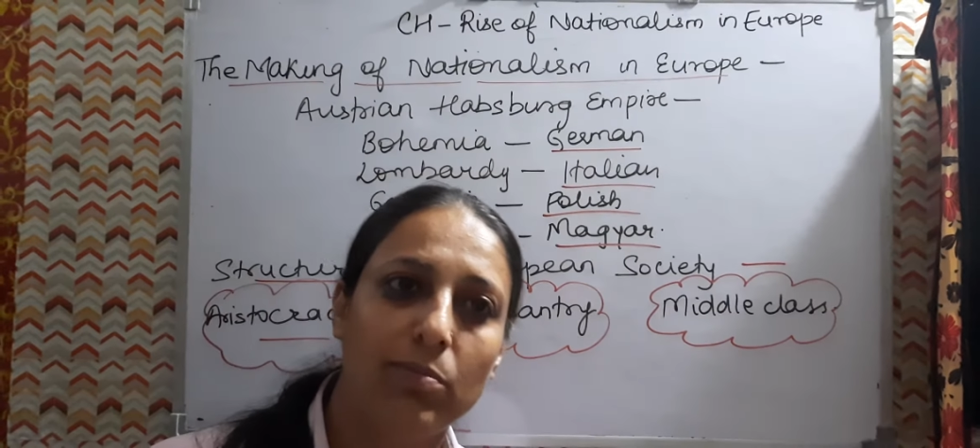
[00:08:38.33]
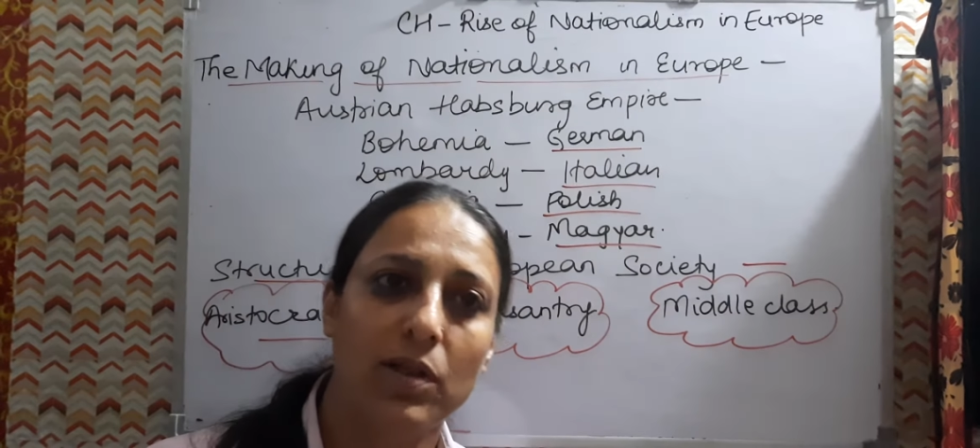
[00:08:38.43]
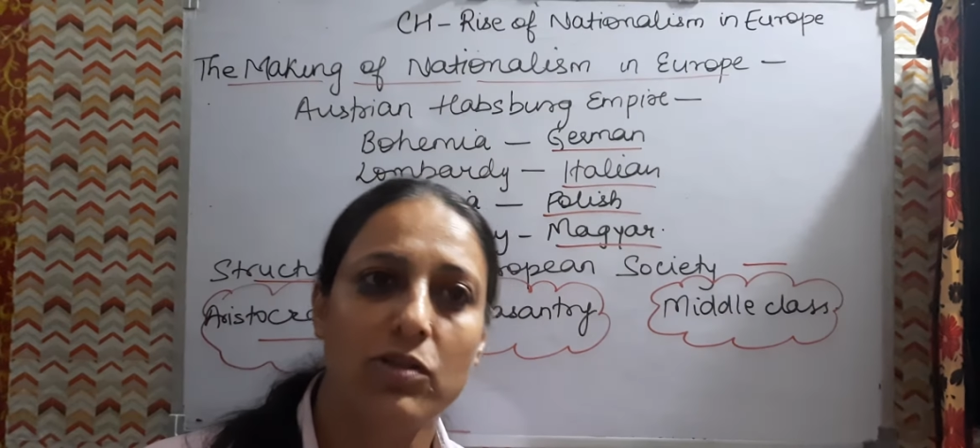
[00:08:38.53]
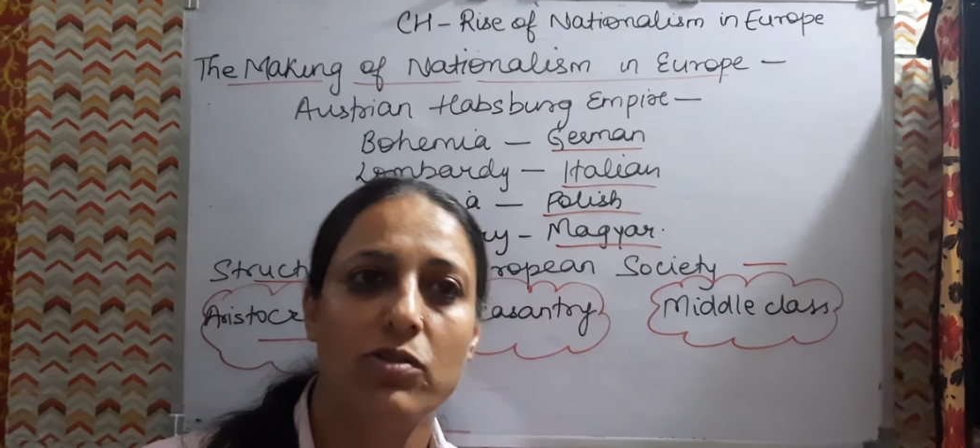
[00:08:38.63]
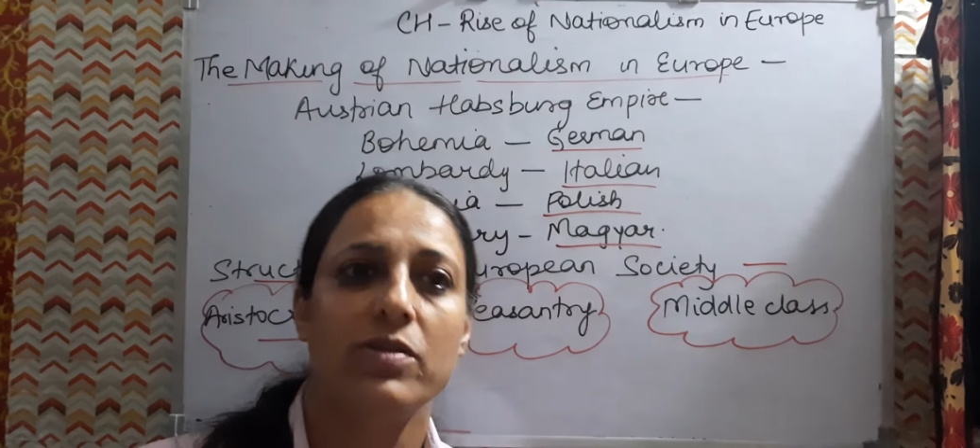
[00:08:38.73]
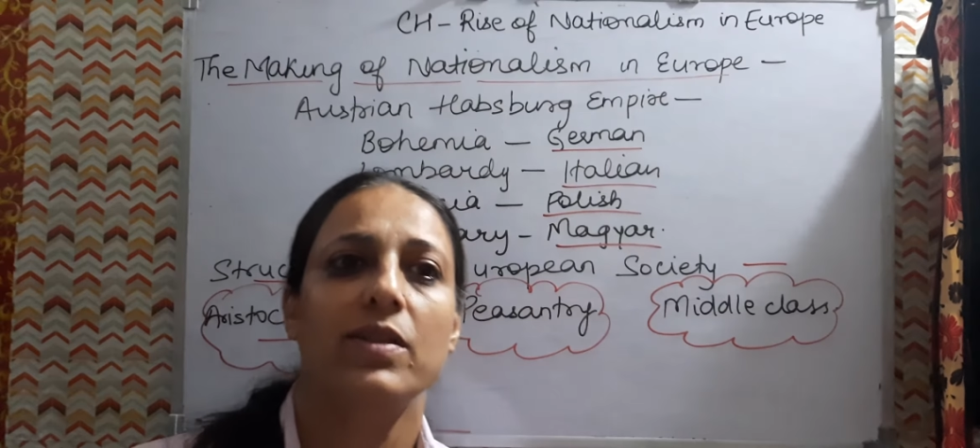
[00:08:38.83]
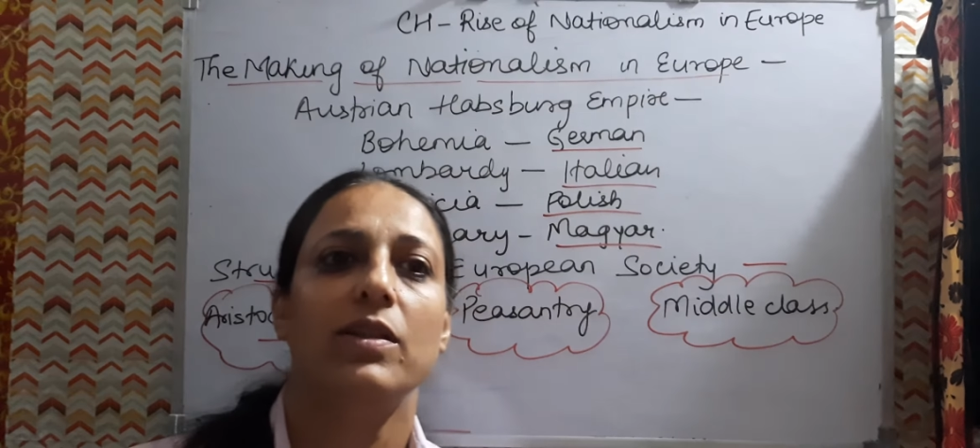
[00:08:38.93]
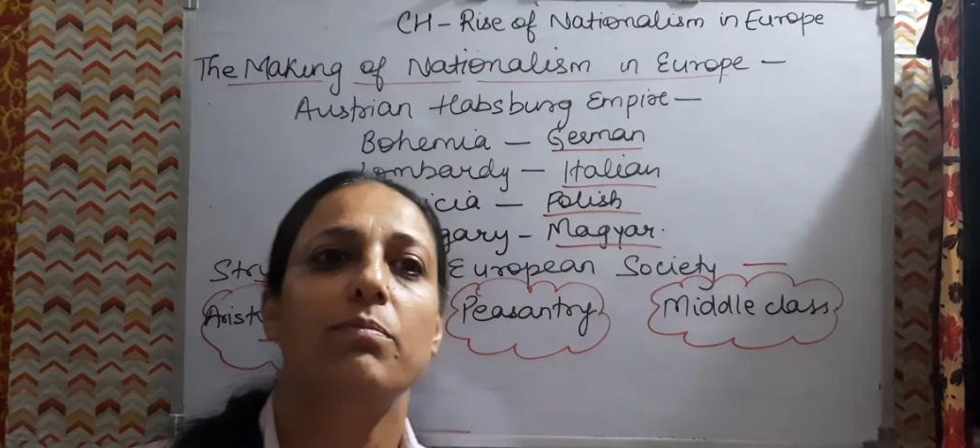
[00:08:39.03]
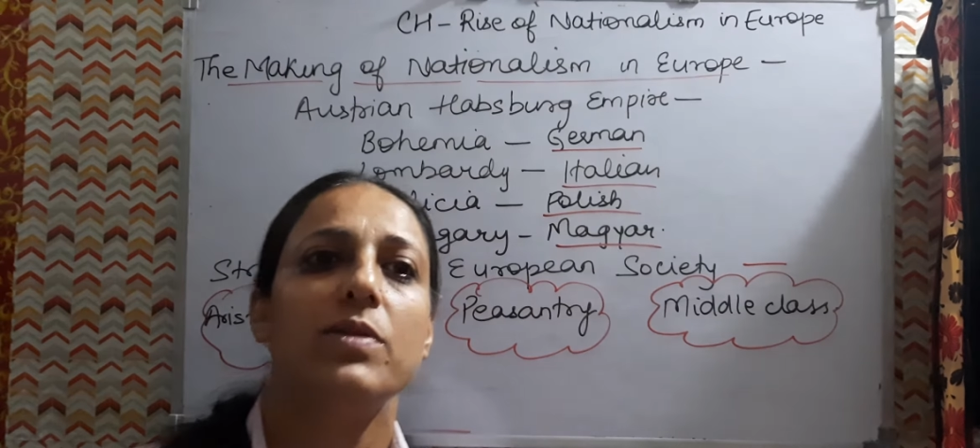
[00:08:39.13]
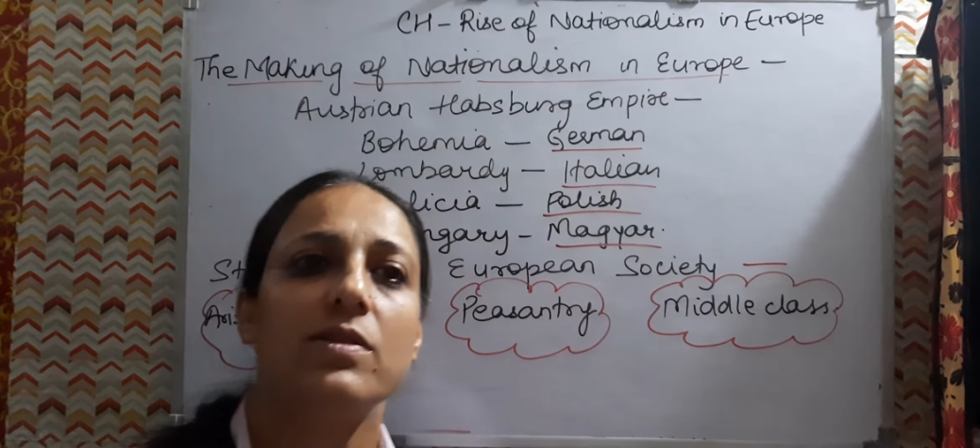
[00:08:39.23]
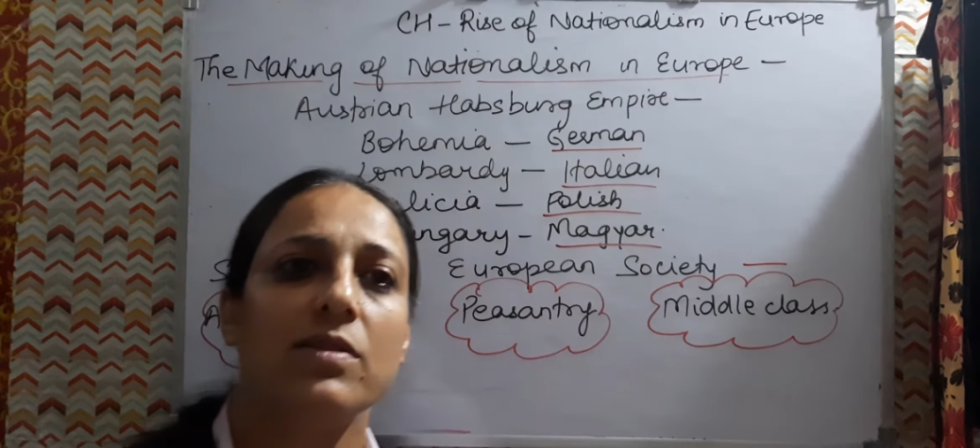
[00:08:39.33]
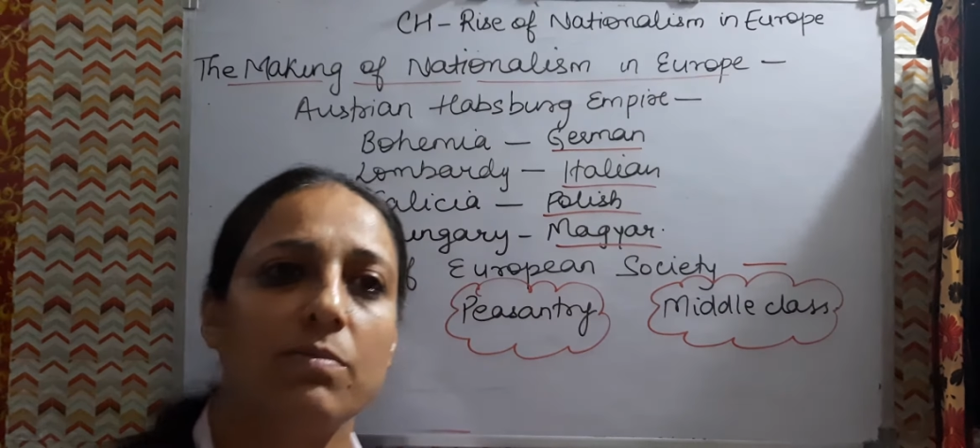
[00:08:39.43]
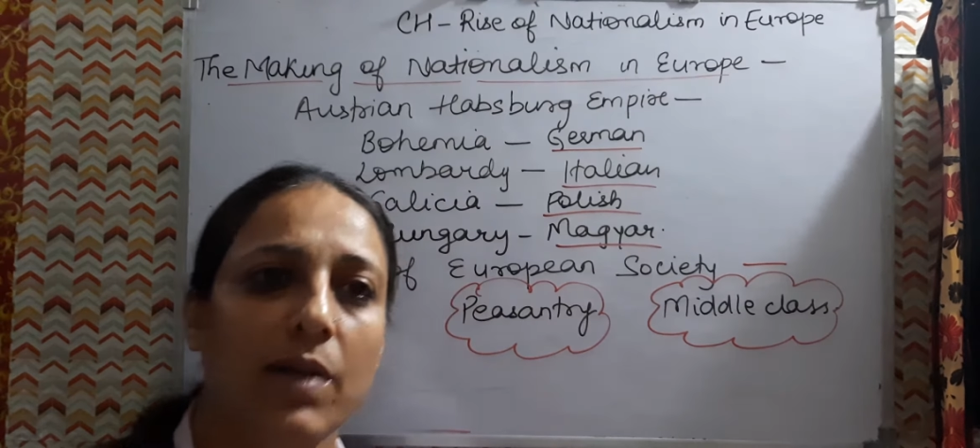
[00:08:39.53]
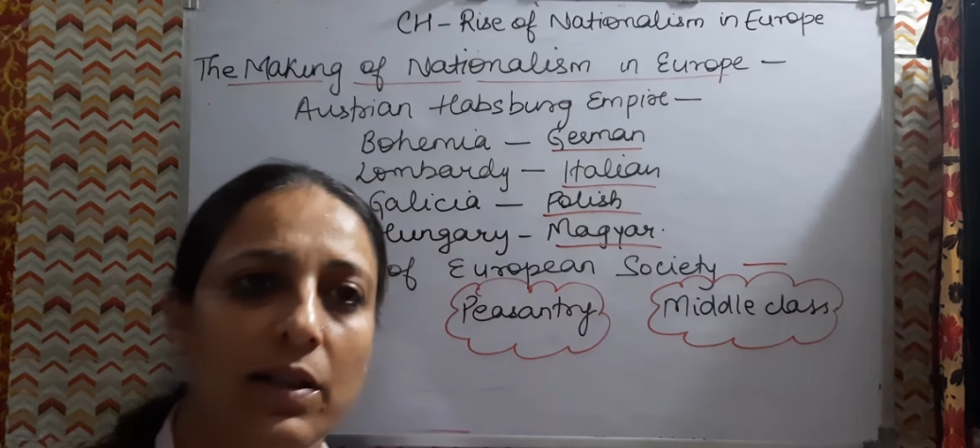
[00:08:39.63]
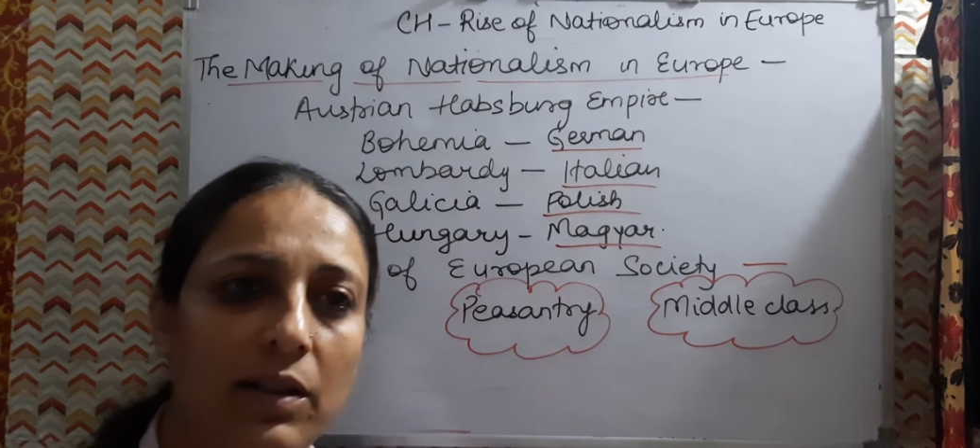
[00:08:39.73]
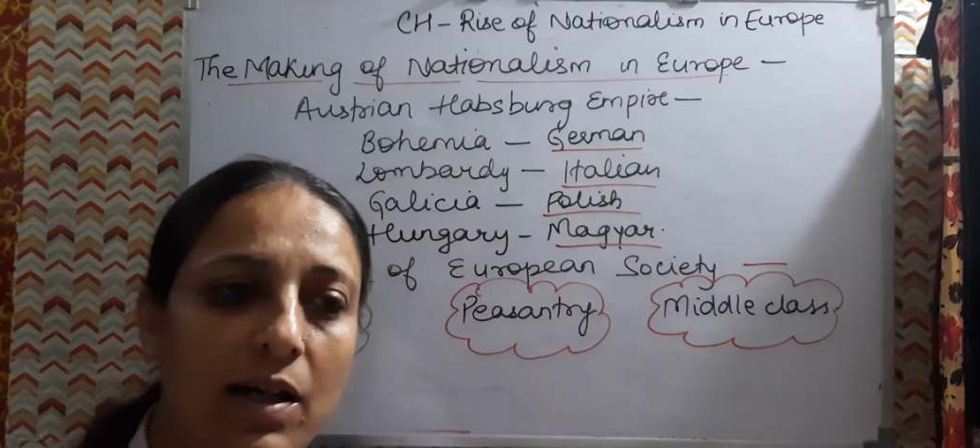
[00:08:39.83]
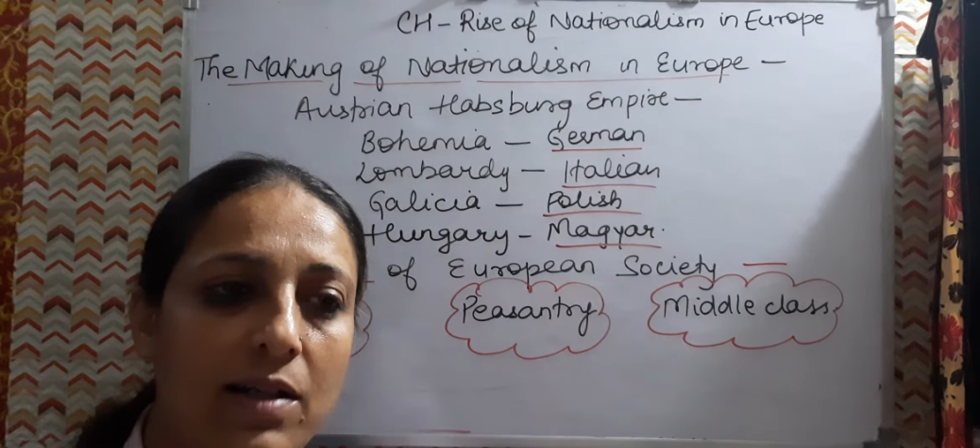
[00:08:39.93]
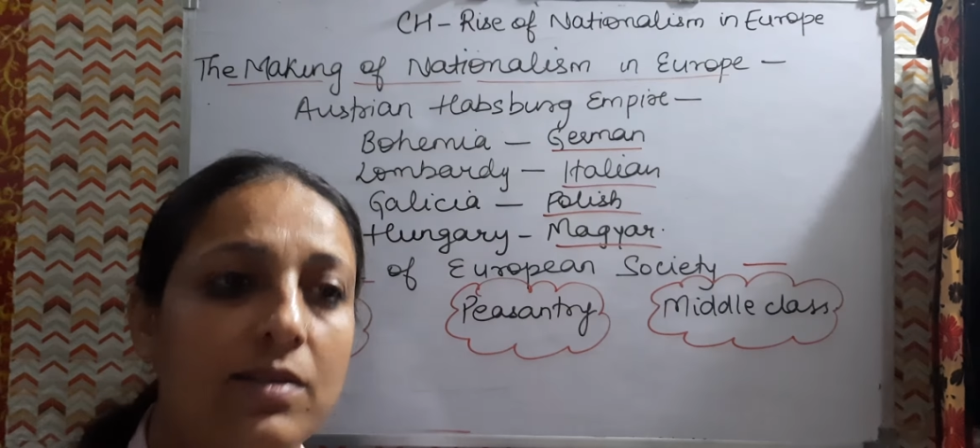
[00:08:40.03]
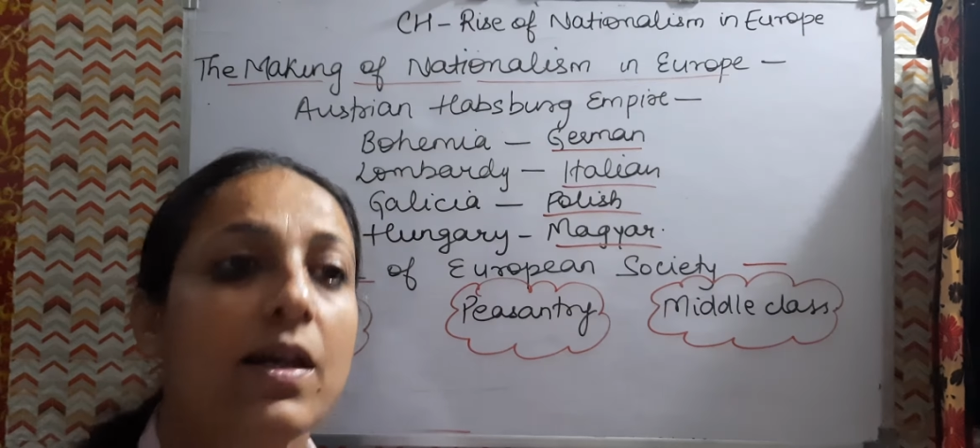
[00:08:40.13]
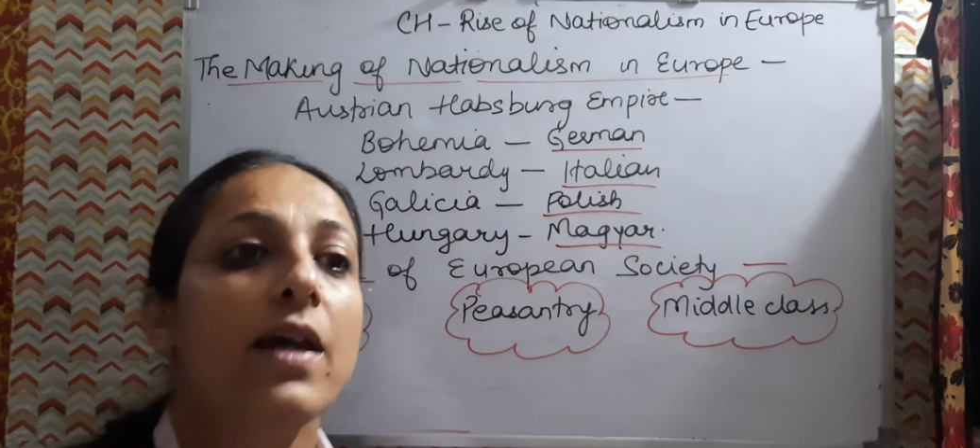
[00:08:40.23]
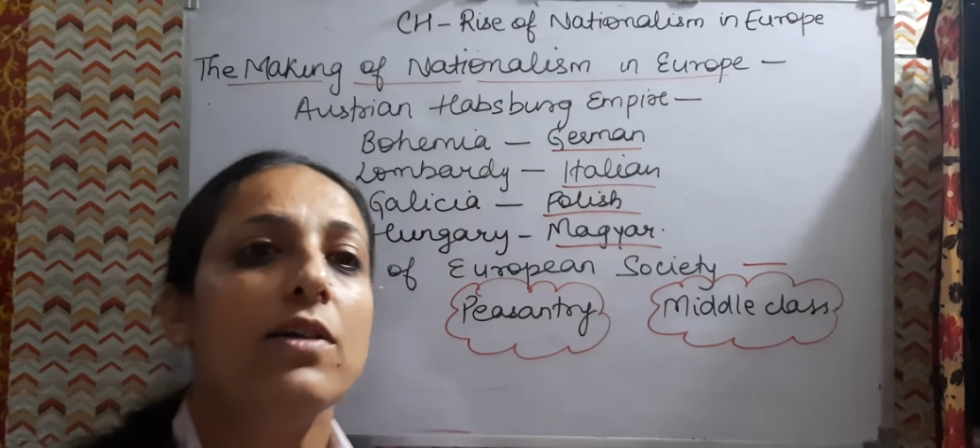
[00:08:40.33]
merchants and the businessman class.